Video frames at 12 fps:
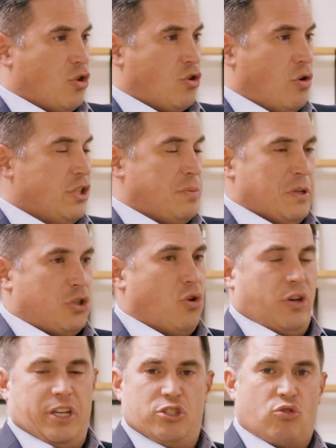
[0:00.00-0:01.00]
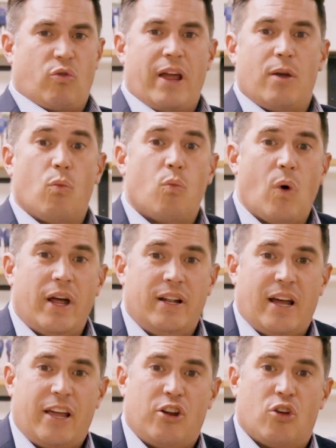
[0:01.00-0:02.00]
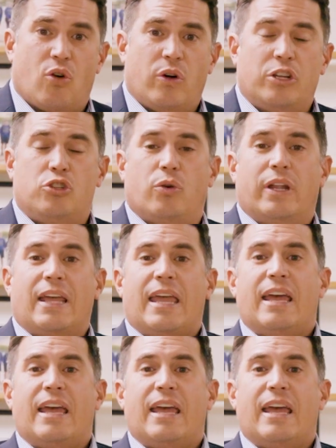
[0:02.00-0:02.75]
Christmas cookies. Great. What night are you going to do it?